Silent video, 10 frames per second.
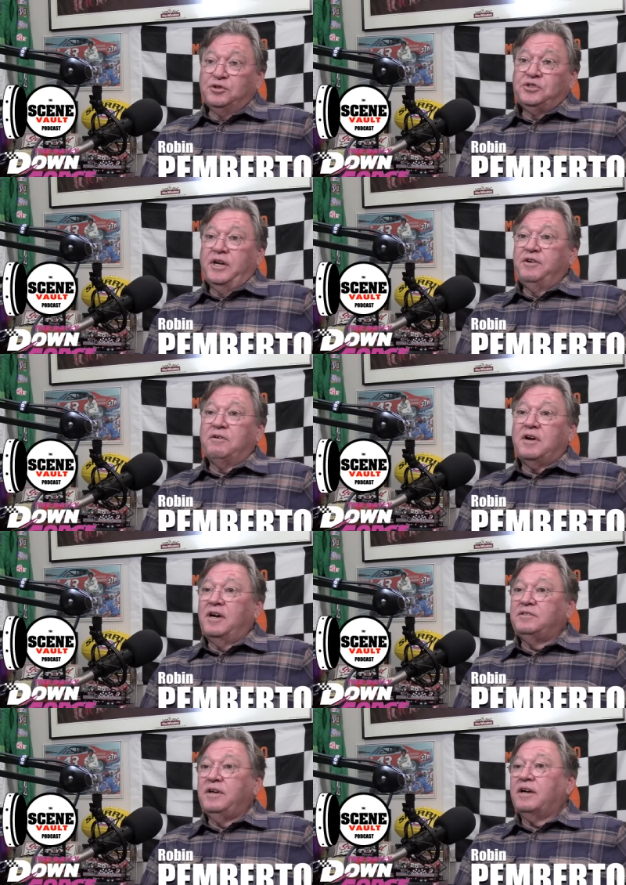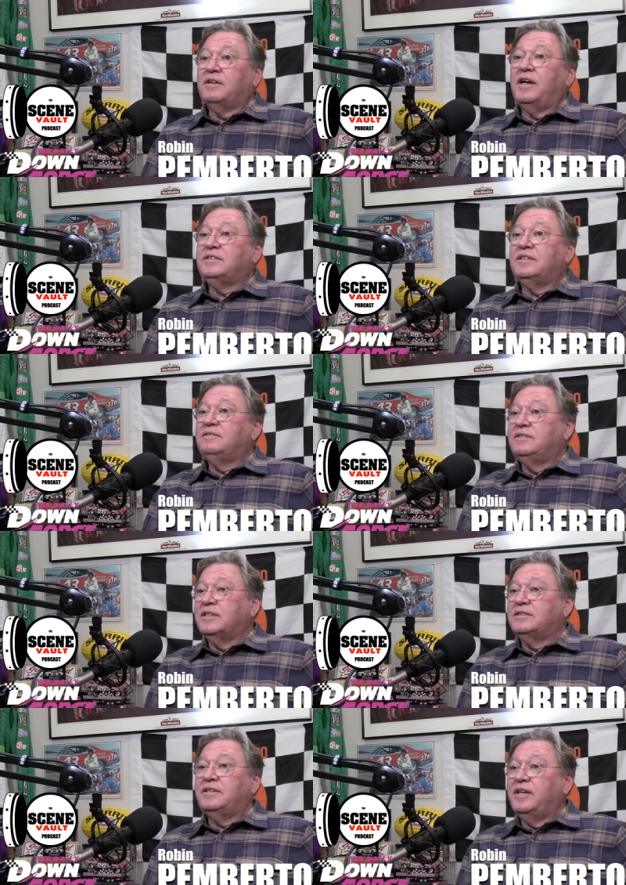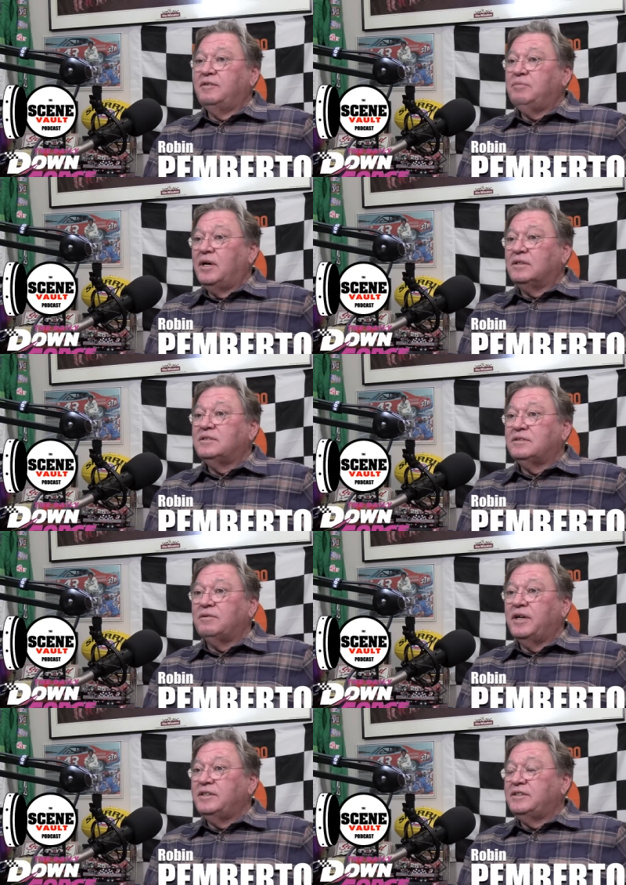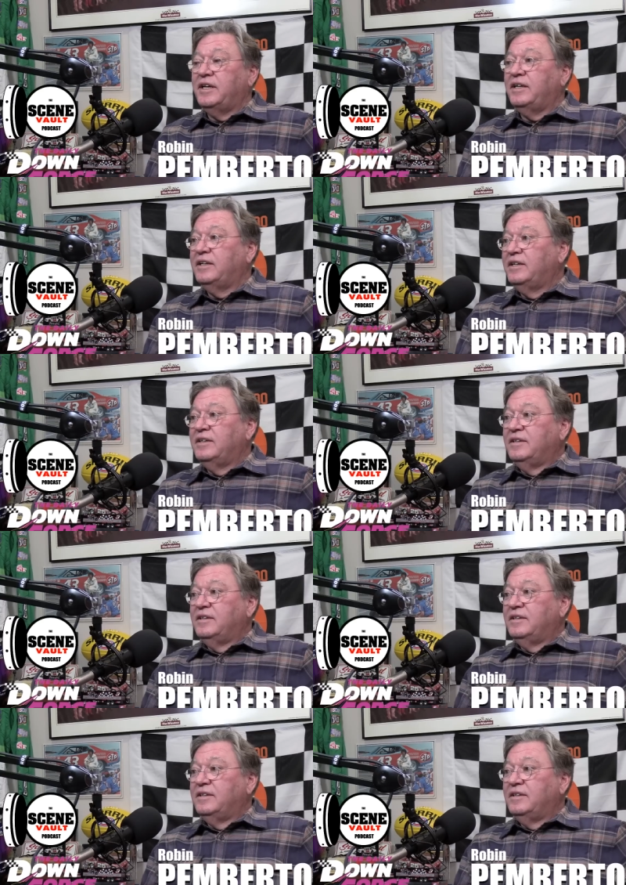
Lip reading: My first 10-year contract lasted 16 months or 18,